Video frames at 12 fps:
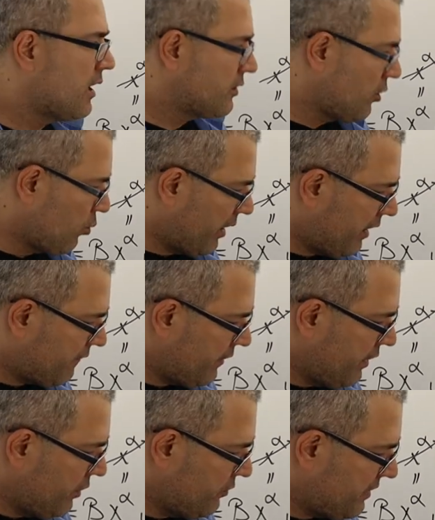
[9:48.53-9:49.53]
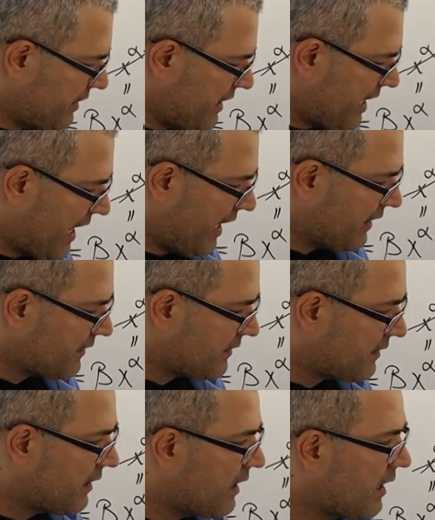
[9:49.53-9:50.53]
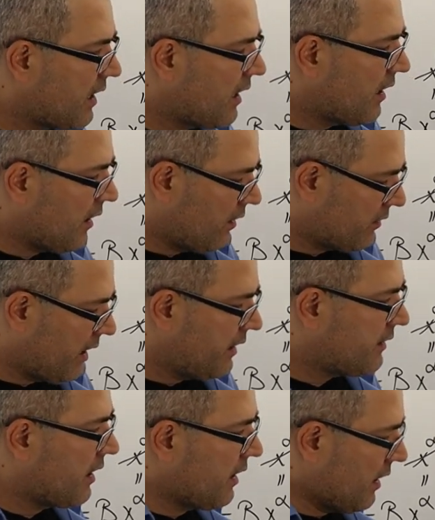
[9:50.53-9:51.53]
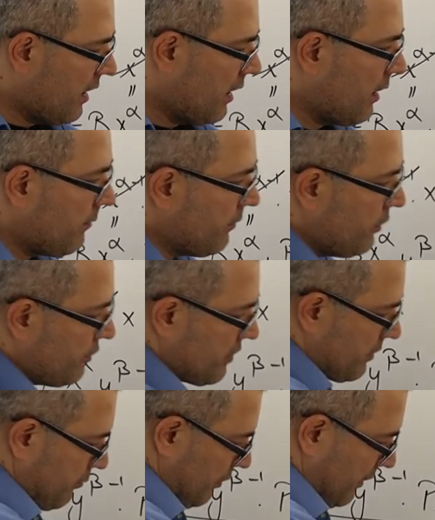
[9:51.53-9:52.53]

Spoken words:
So whenever you see x, all right, you just